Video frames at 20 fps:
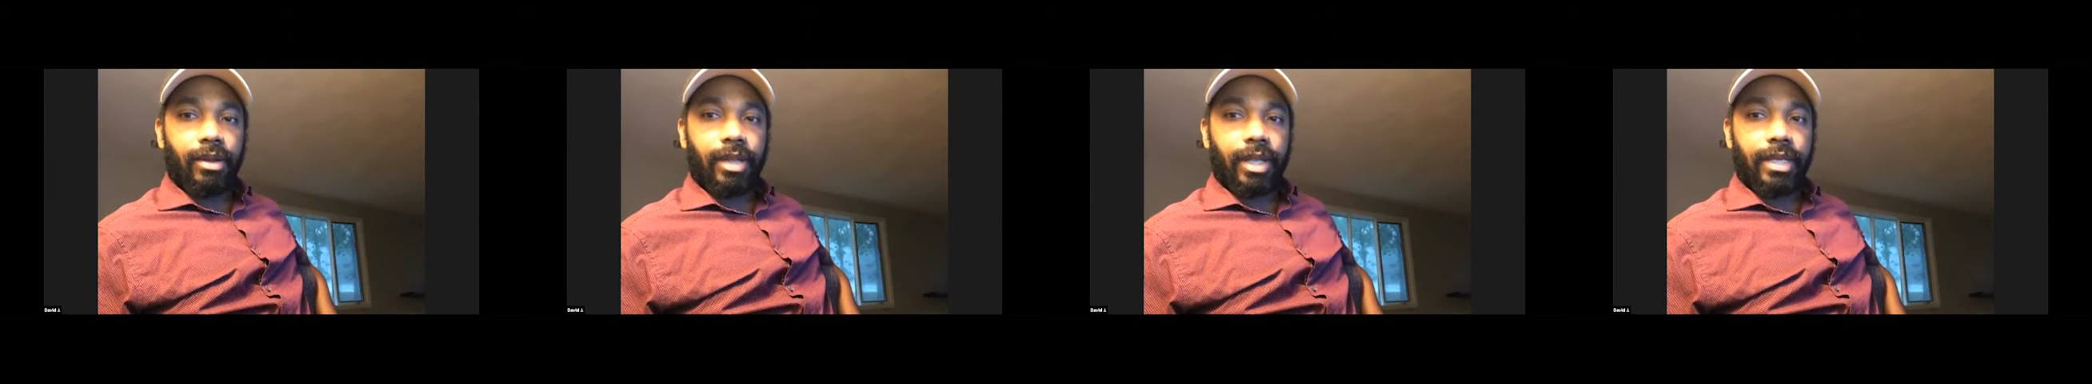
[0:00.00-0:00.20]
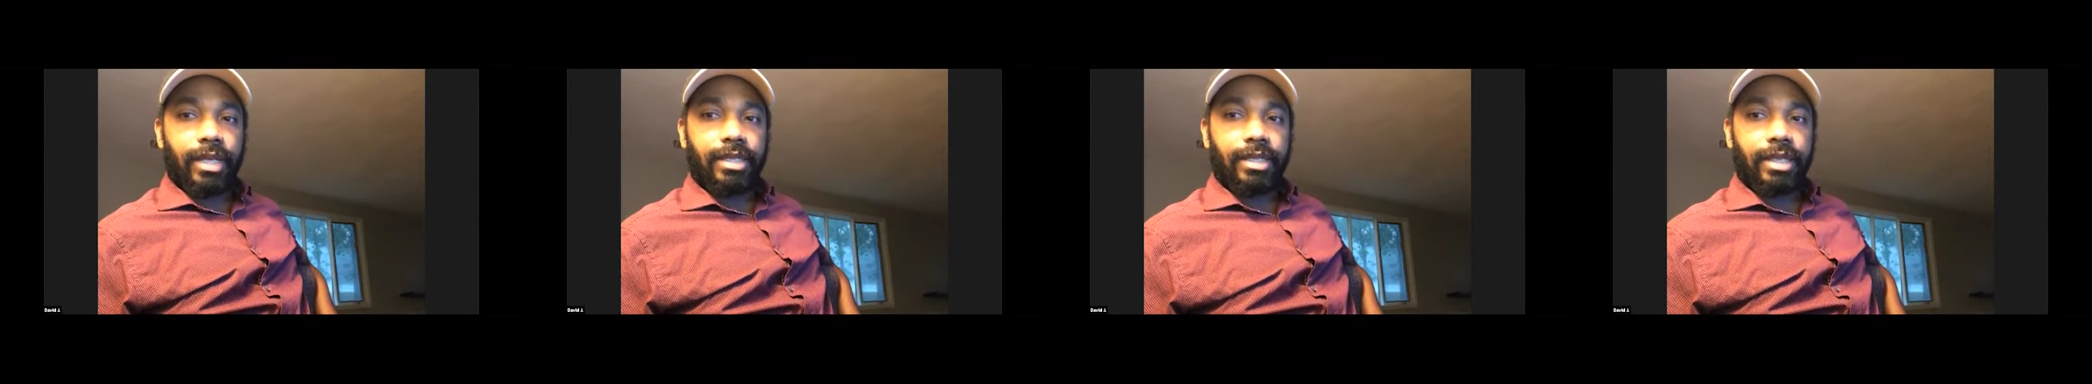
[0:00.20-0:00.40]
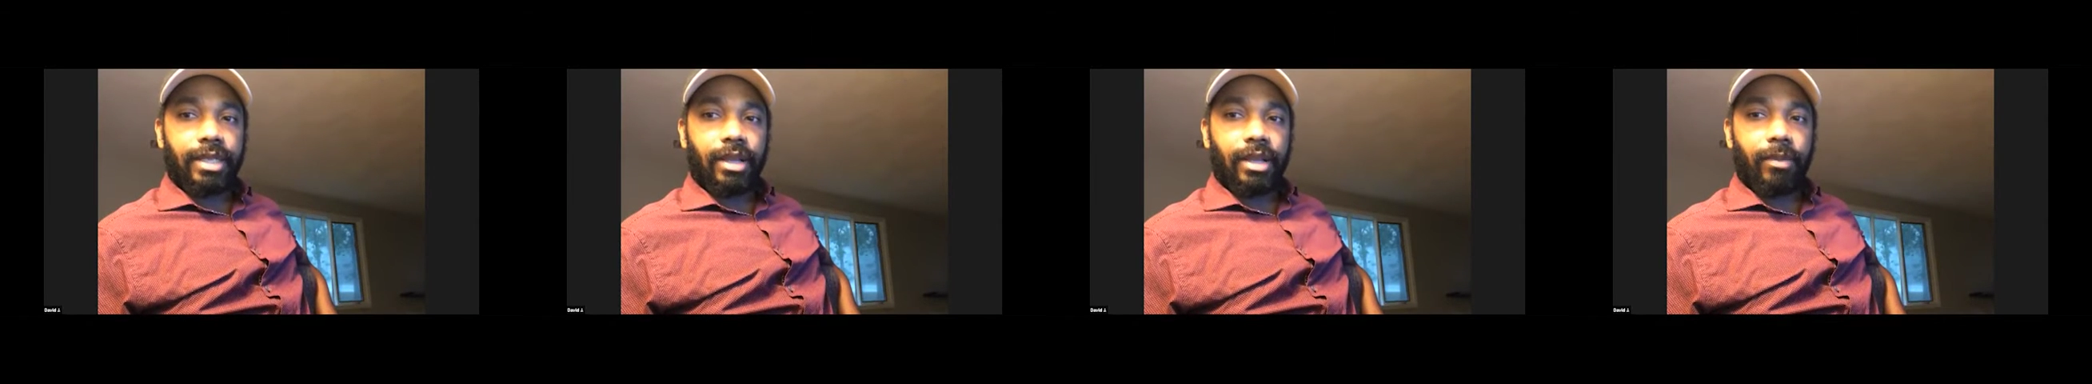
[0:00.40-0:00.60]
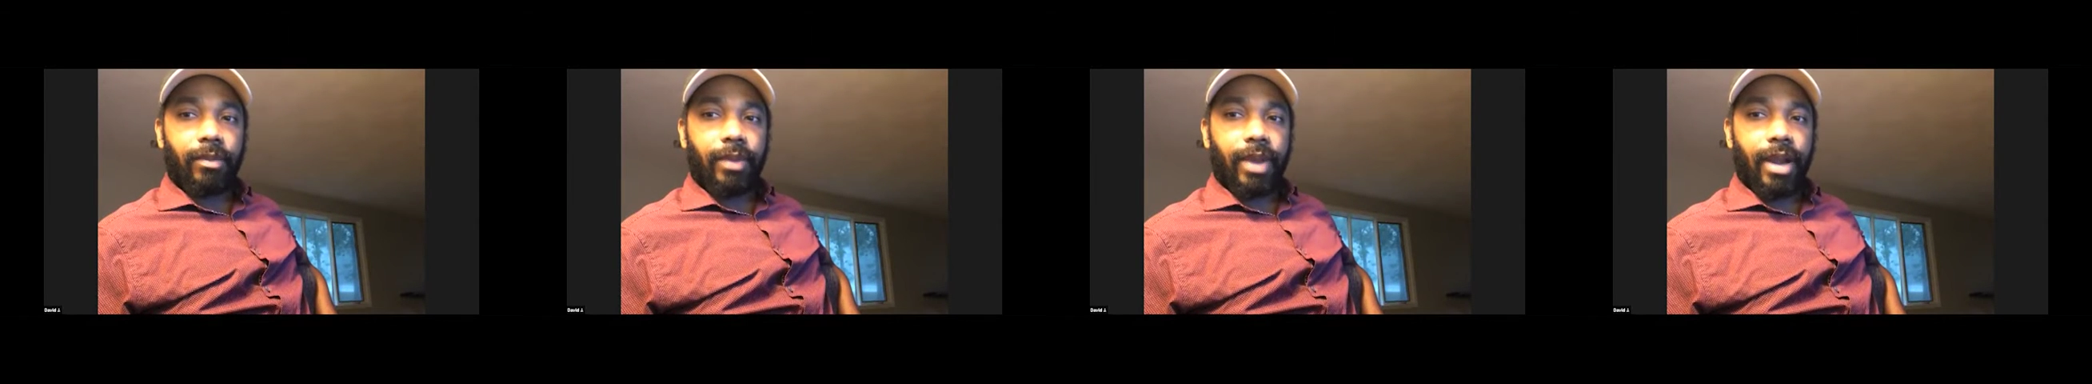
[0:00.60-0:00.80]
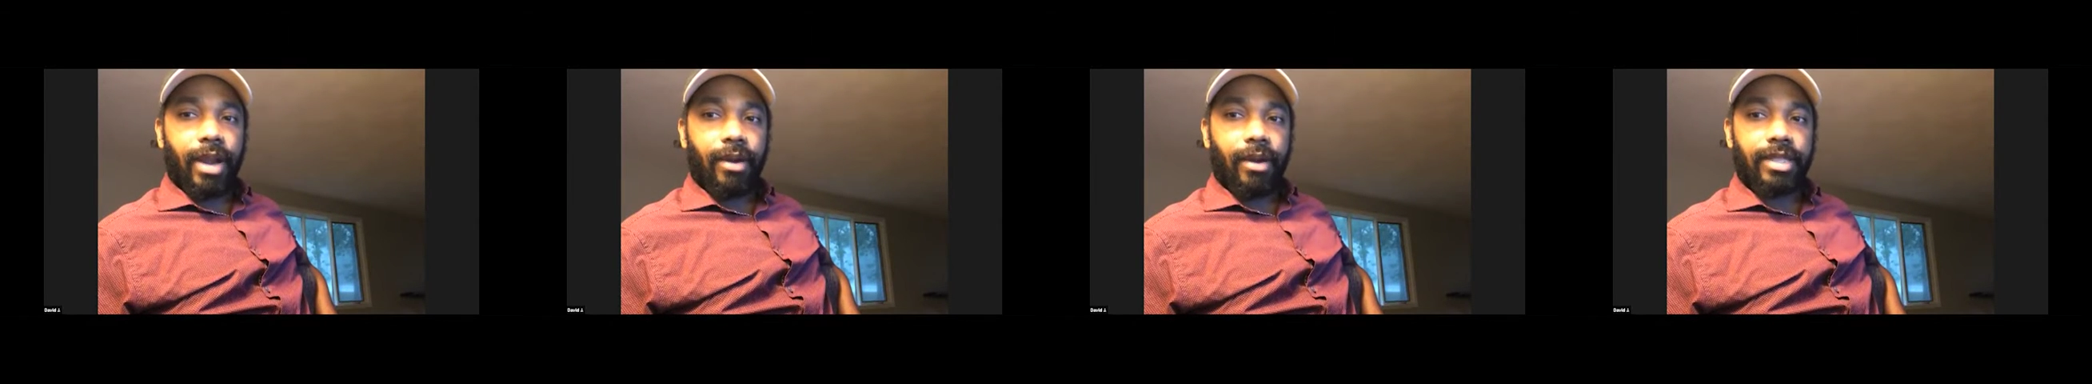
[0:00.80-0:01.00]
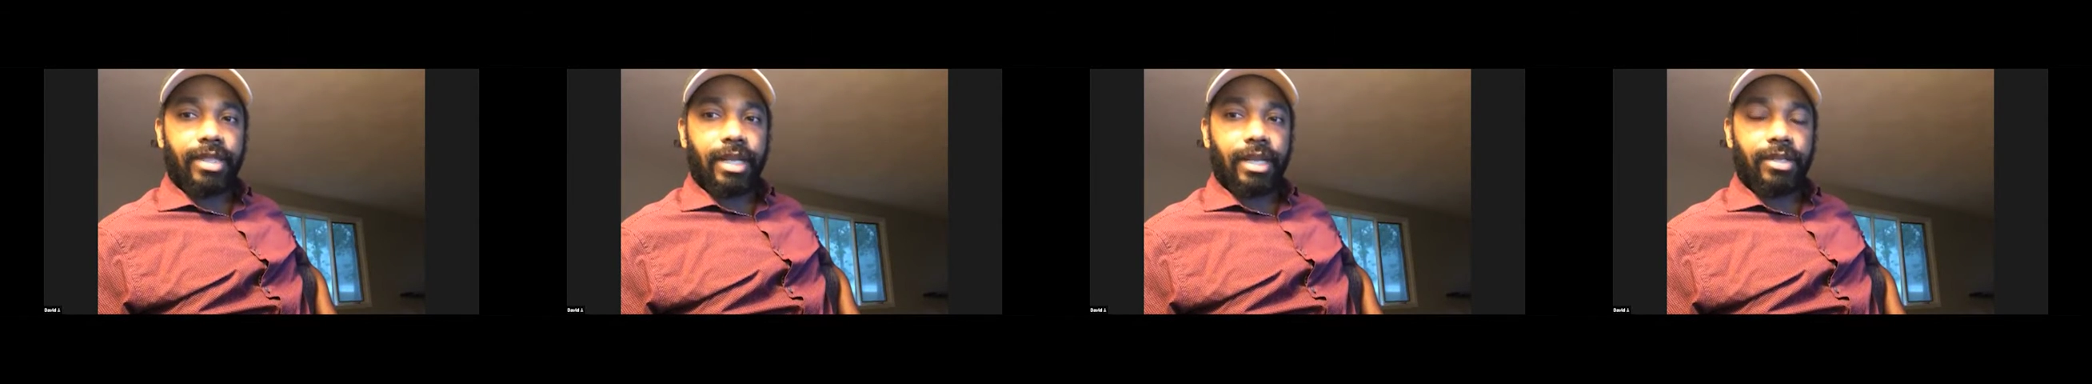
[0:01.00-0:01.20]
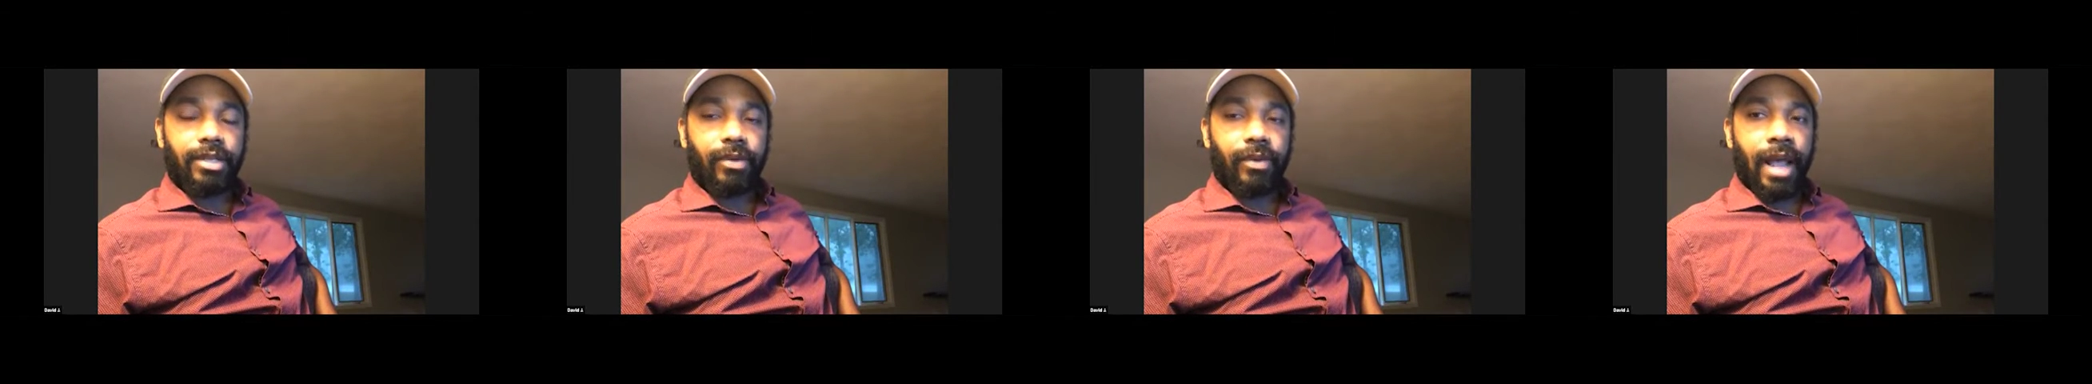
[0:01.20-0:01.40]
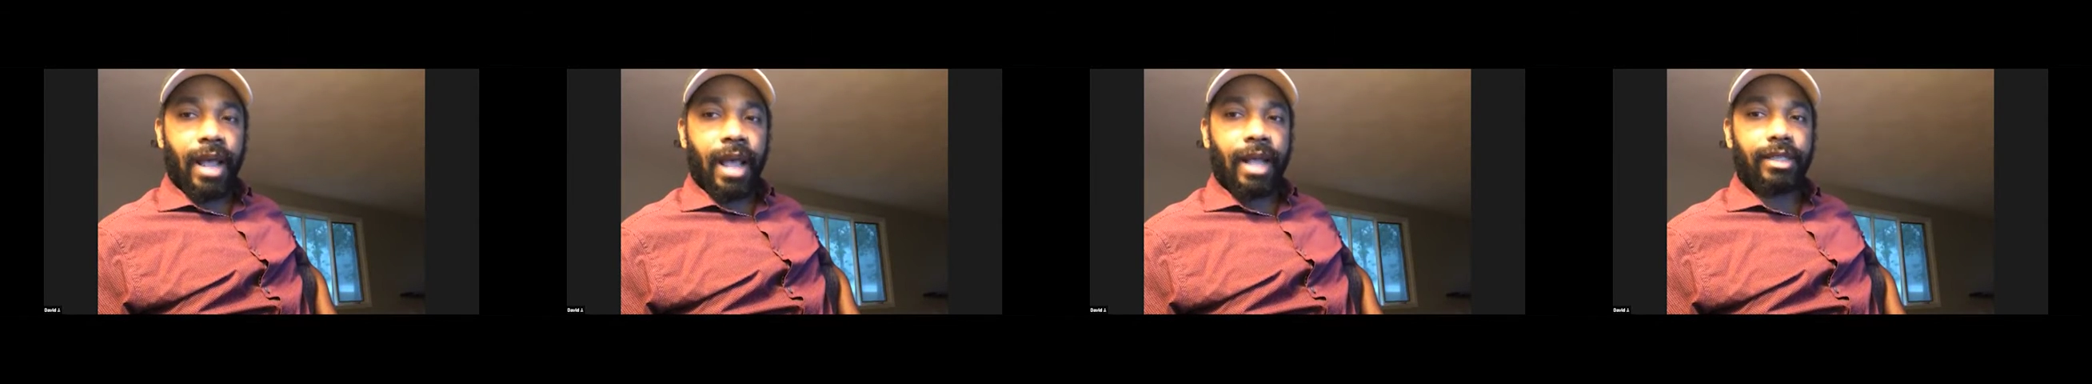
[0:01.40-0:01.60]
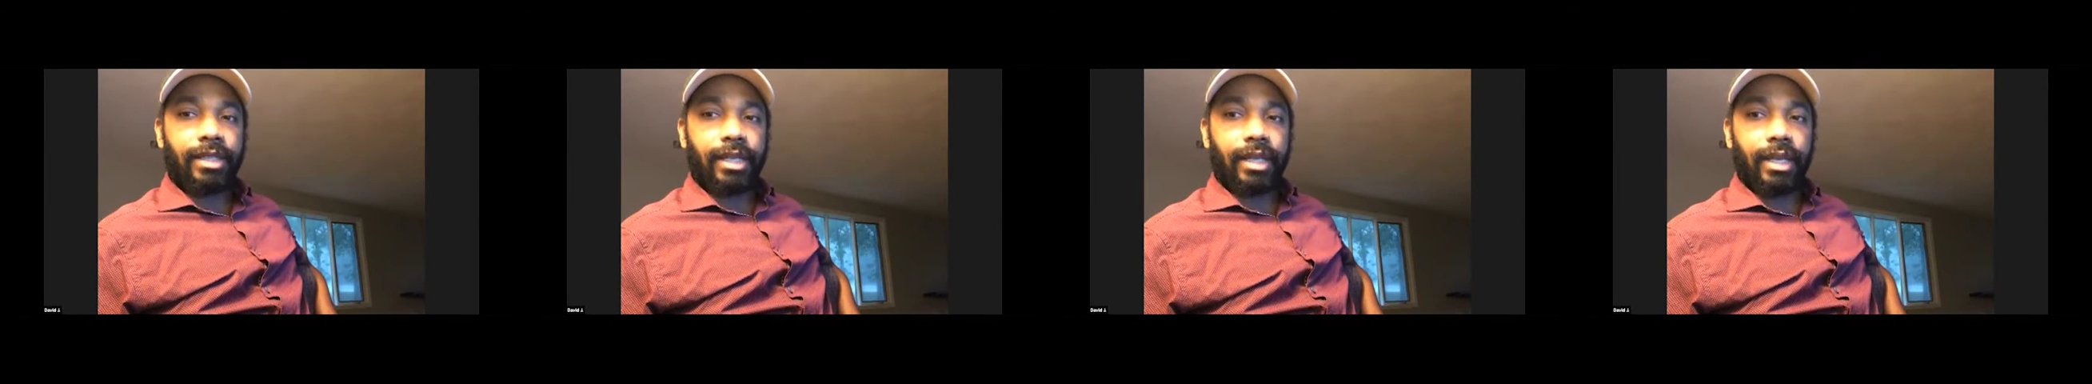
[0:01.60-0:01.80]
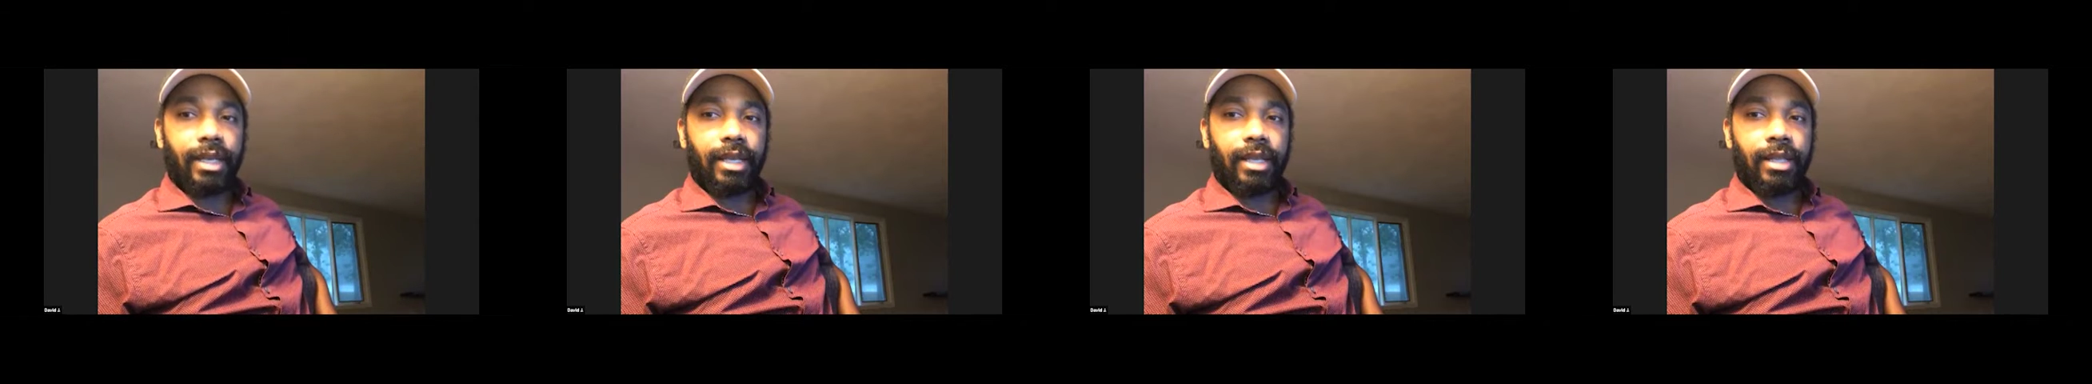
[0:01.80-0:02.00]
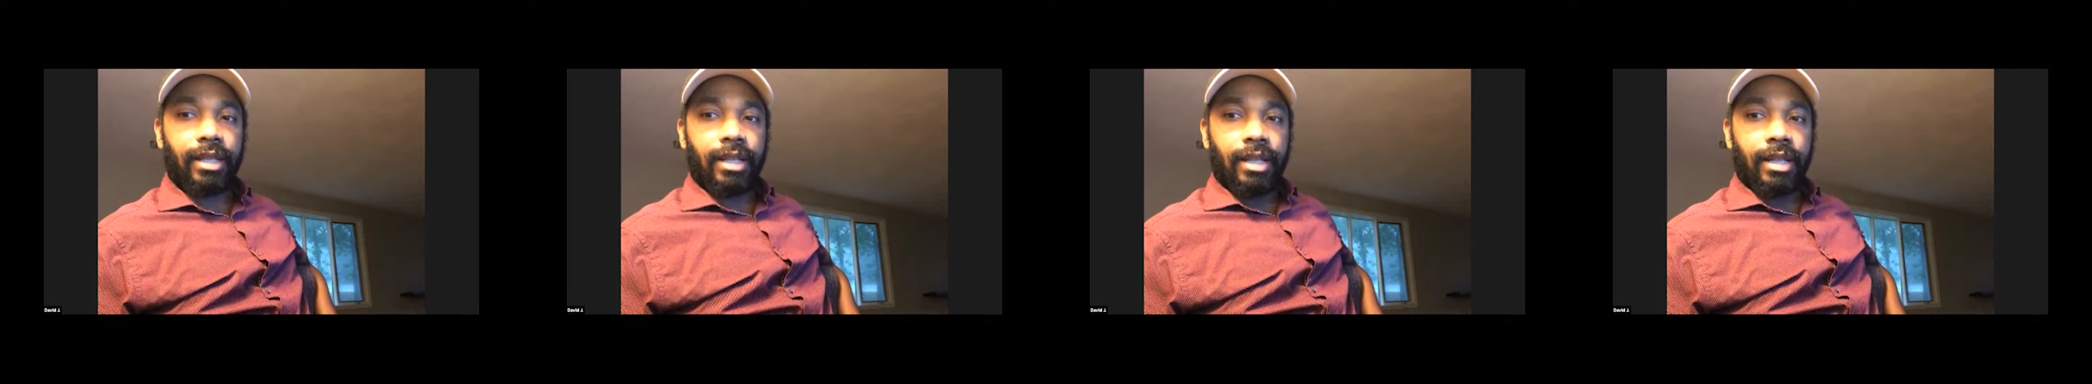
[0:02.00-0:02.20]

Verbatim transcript: they see their parents interacting,